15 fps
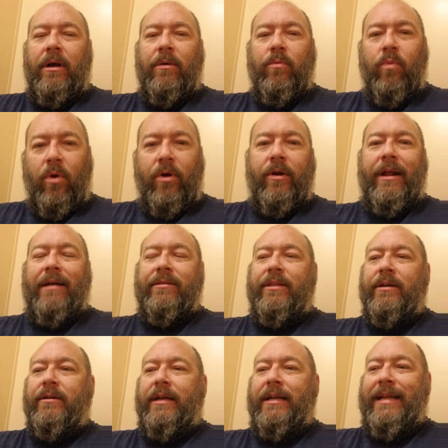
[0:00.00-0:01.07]
a word out
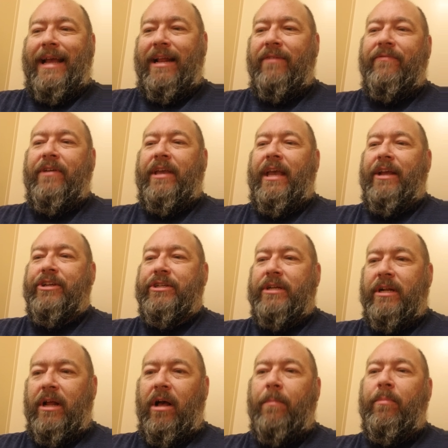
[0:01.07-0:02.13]
there, an edification,
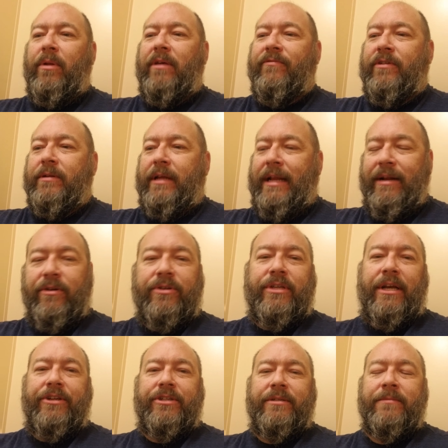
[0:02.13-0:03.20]
an uplift, an
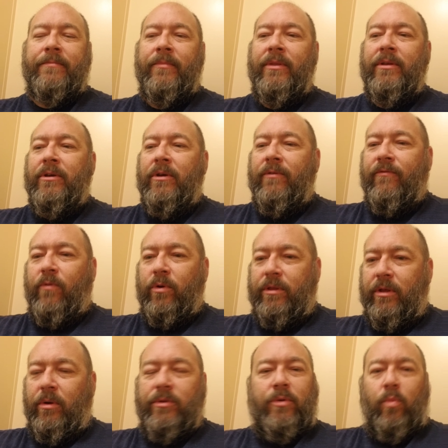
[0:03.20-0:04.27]
intercession for those.